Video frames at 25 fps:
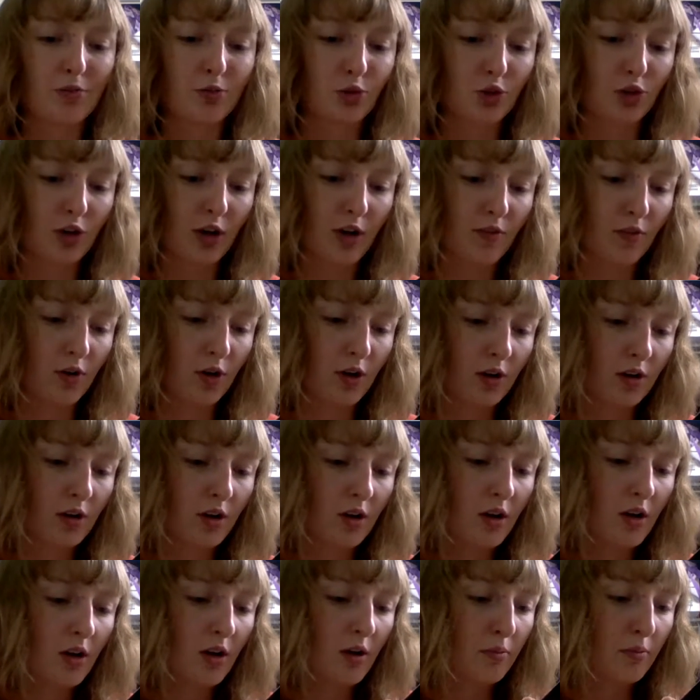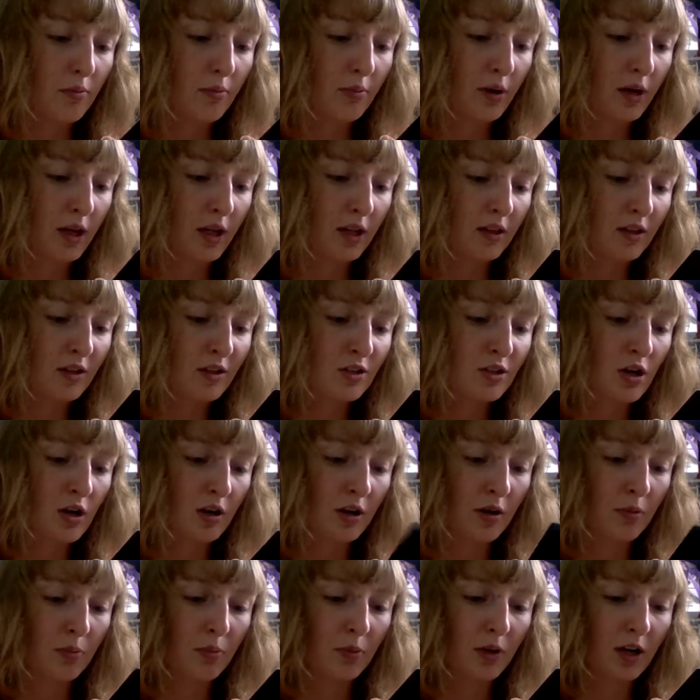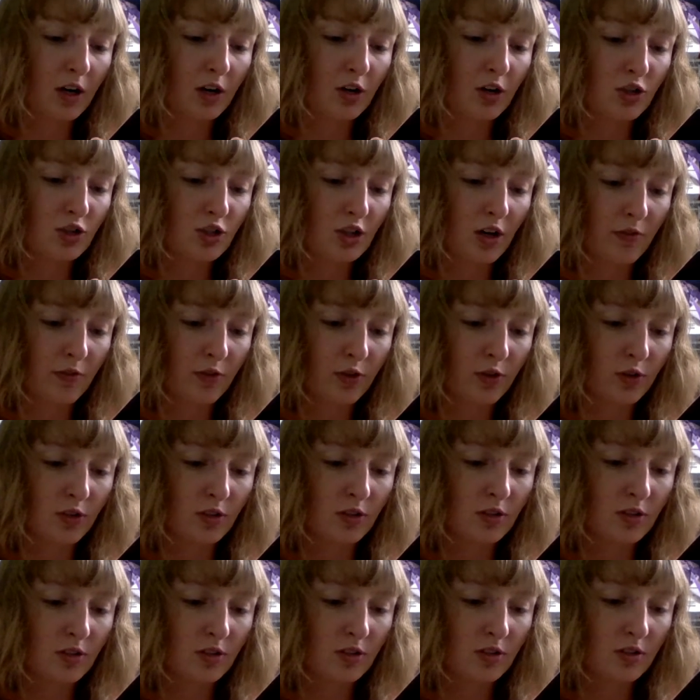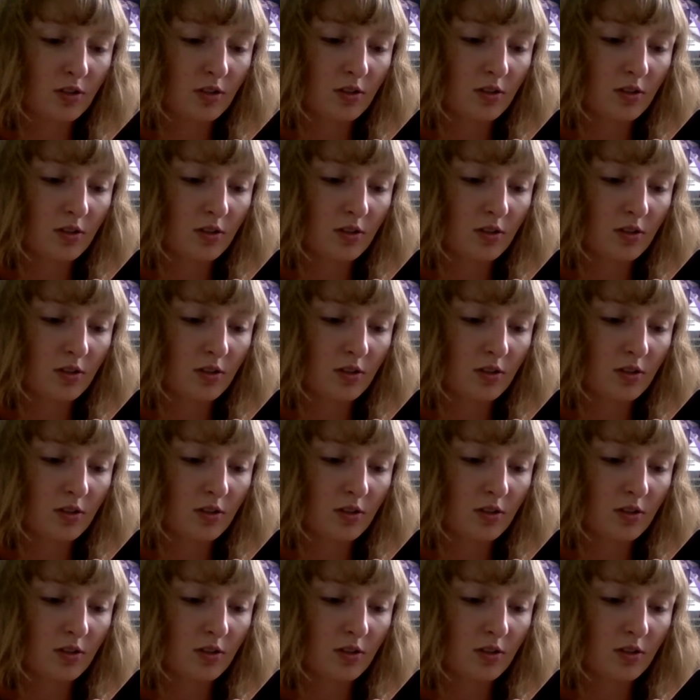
from the graveyard. But the target player shuffles